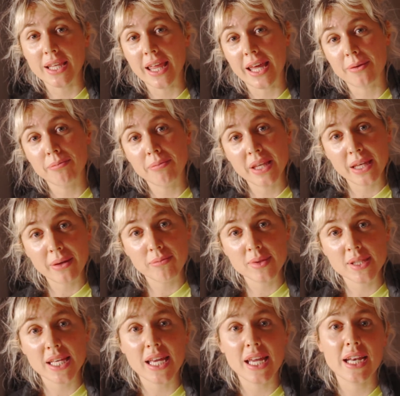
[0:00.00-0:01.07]
like
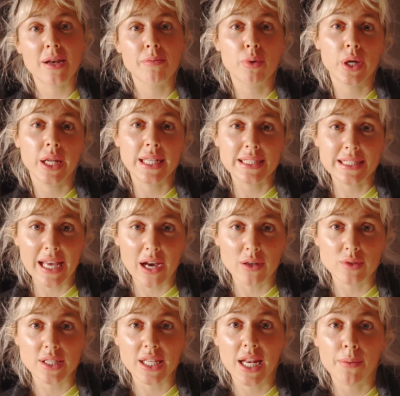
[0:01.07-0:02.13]
memes in and putting
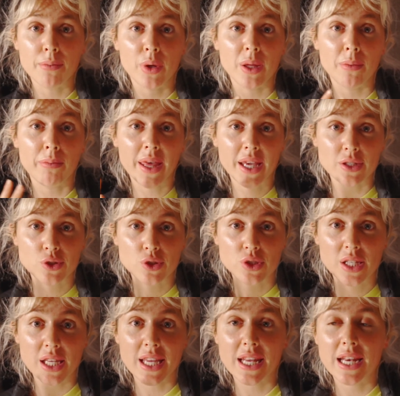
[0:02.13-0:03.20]
sounds in and putting
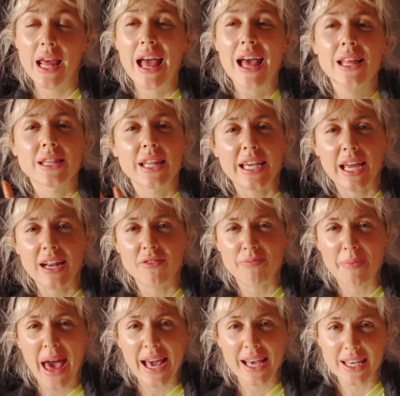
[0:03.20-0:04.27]
pictures in, like kind of
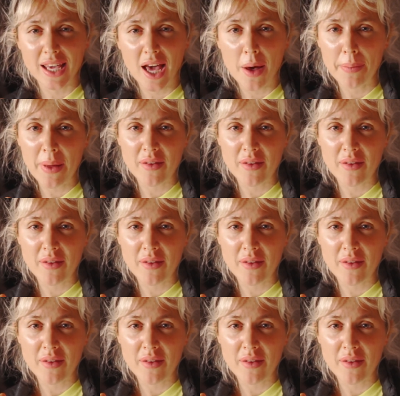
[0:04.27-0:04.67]
backing up